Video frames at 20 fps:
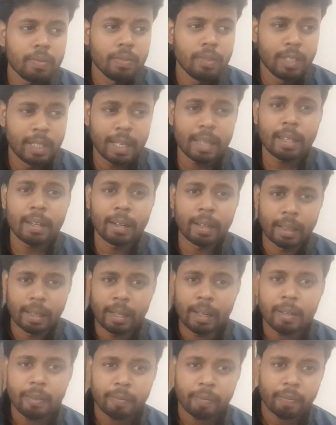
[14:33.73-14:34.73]

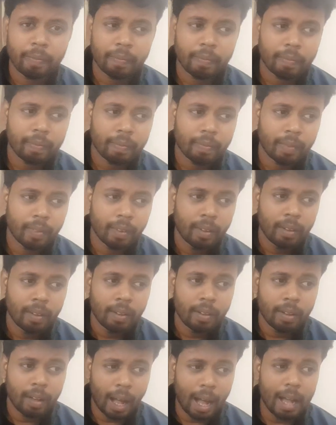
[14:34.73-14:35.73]
generally,
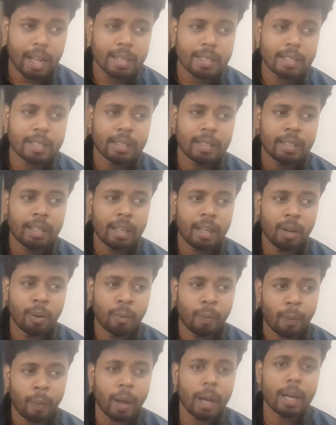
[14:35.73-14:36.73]
as they
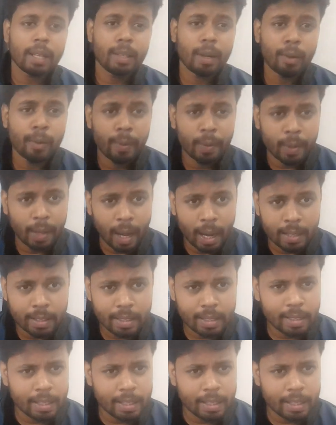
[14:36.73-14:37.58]
were the colonizers,